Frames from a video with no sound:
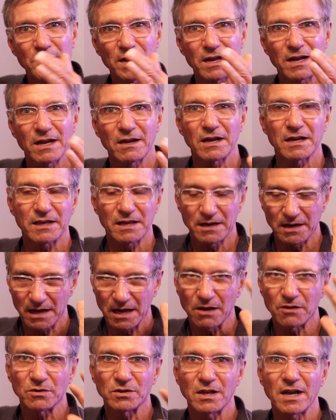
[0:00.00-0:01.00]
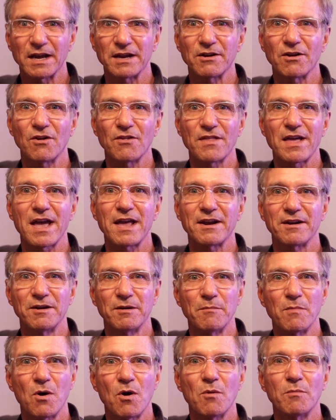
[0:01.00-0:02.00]
I'm going to outline all that in a
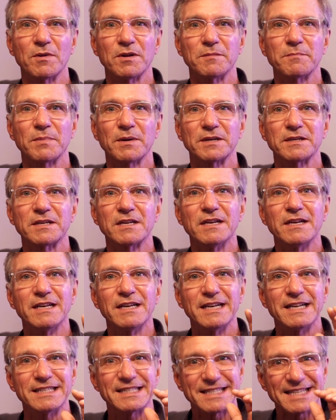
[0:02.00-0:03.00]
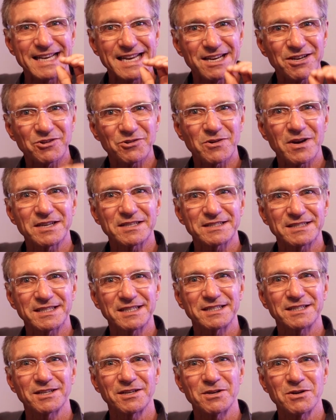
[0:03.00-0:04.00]
moment, but it's
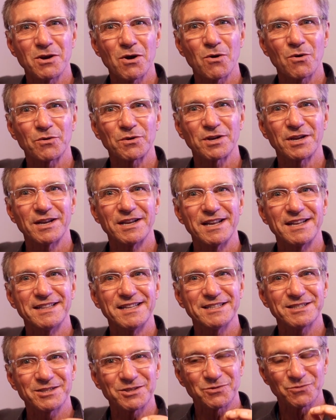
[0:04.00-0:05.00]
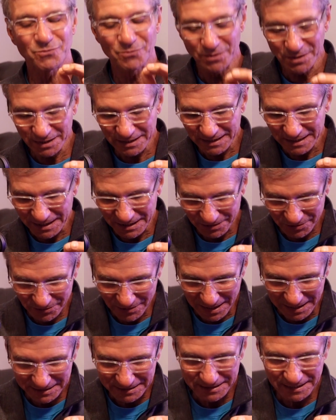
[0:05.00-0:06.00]
interesting to note, and this is really
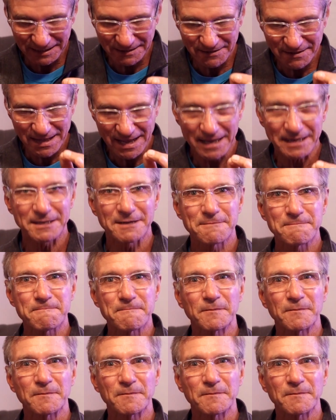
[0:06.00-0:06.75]
interesting, that